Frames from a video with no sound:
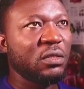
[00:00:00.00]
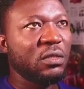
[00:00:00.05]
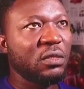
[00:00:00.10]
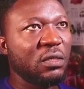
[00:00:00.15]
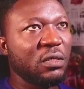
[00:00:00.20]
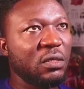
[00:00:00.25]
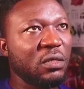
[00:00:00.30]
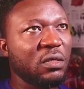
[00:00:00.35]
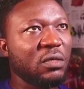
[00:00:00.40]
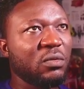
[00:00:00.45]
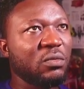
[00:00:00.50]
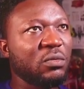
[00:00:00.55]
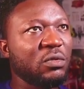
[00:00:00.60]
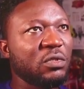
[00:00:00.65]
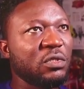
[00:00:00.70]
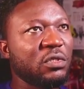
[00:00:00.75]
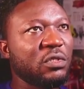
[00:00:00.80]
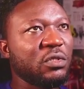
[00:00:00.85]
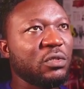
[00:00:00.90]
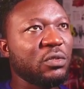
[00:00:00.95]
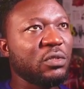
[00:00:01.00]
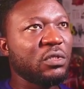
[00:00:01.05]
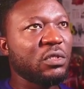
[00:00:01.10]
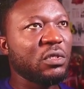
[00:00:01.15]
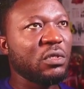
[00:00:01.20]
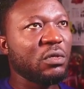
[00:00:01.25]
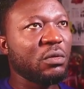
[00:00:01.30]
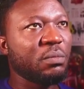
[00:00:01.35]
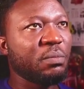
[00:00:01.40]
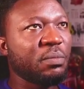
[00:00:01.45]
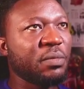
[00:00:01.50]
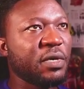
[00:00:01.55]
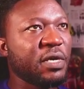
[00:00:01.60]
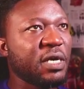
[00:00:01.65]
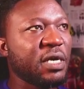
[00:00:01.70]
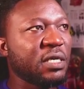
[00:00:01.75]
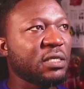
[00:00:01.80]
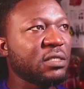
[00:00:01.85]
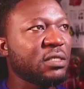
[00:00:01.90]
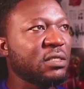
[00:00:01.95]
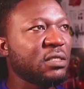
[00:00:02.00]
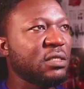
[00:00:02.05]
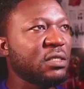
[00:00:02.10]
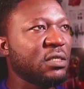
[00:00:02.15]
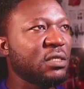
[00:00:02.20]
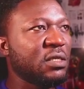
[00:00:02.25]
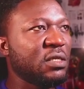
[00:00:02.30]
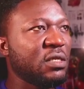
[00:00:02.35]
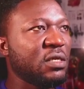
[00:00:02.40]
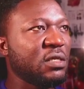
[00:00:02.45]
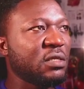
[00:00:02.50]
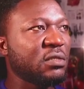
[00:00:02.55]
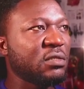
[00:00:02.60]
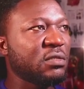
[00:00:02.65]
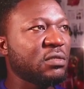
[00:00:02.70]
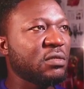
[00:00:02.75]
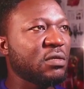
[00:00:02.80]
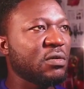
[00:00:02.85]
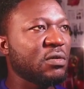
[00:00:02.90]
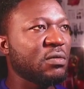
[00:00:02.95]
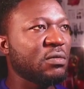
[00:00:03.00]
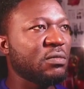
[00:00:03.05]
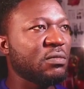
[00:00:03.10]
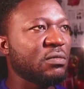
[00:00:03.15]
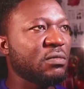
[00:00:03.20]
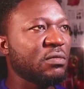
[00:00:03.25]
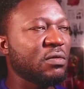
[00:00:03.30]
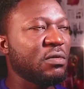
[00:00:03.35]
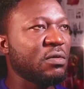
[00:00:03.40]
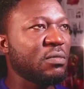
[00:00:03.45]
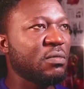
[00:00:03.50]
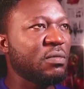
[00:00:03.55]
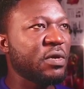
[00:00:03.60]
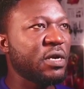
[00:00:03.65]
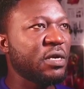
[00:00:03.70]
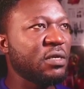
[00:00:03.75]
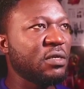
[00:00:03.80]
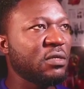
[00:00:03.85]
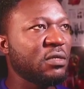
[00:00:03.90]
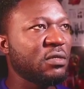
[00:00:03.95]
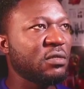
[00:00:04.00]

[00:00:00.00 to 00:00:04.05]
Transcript: Then I'll reduce the opacity like so, right?